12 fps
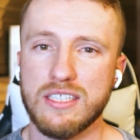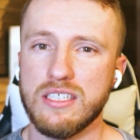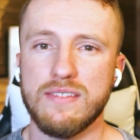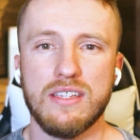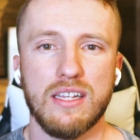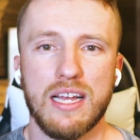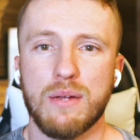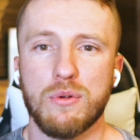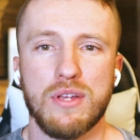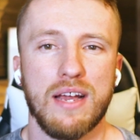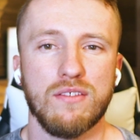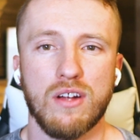see if they like
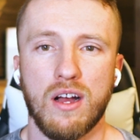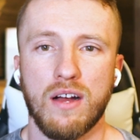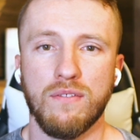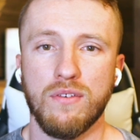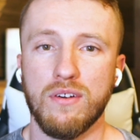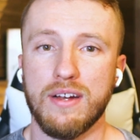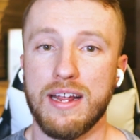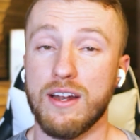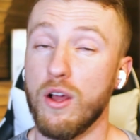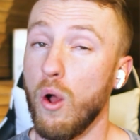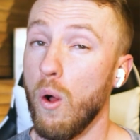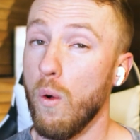what you have to offer,
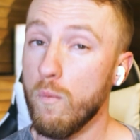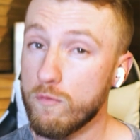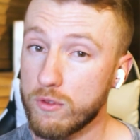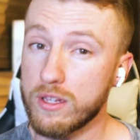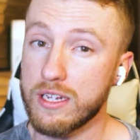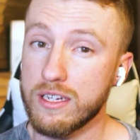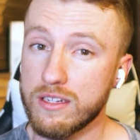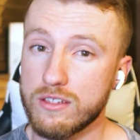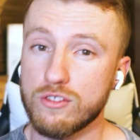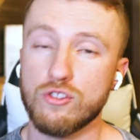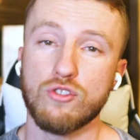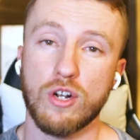and hopefully
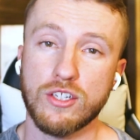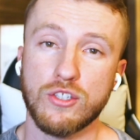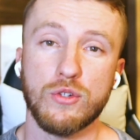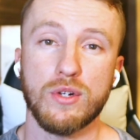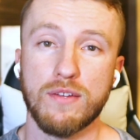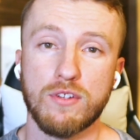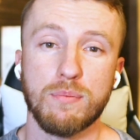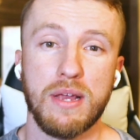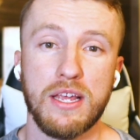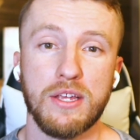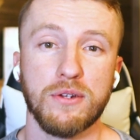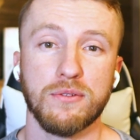trust you enough to
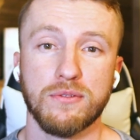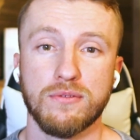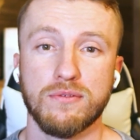pay you.